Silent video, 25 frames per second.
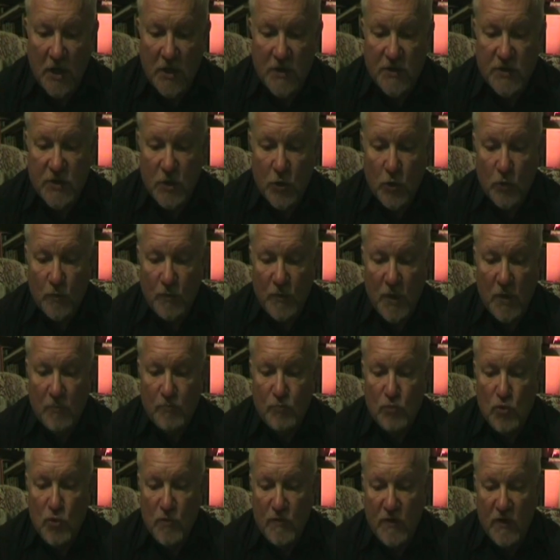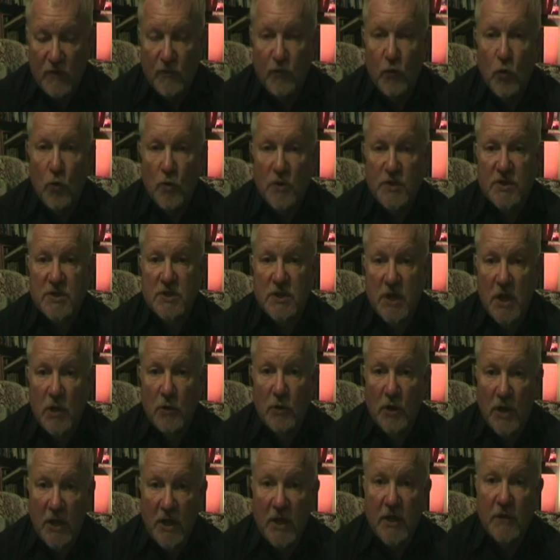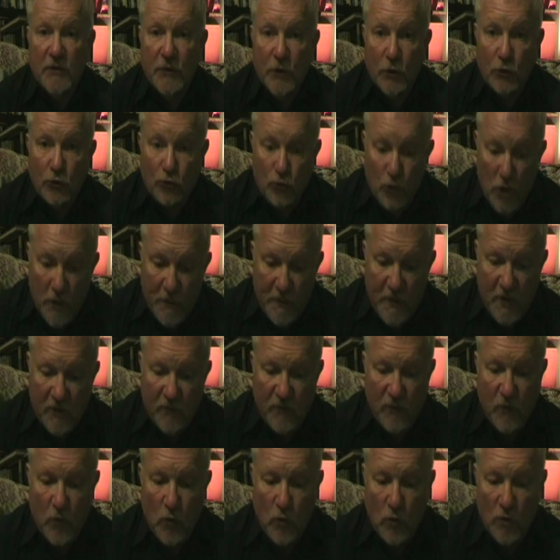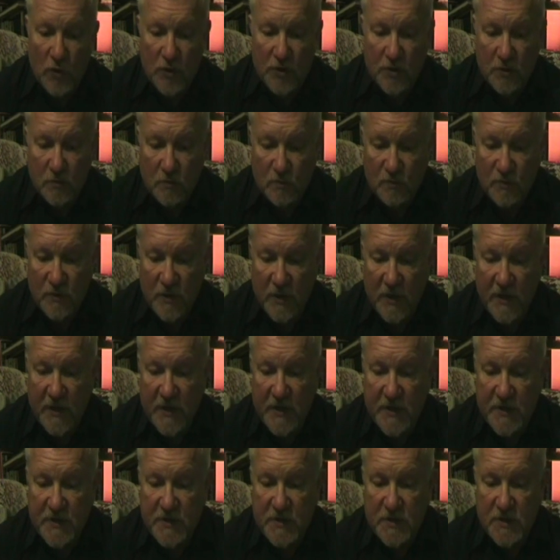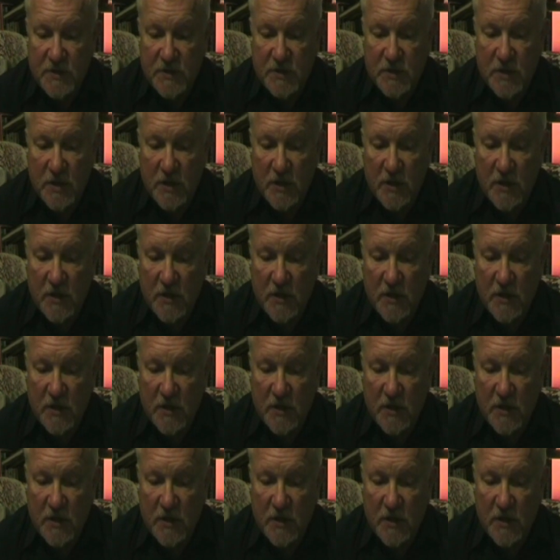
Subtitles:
So moving forward slowly, the creeping forward is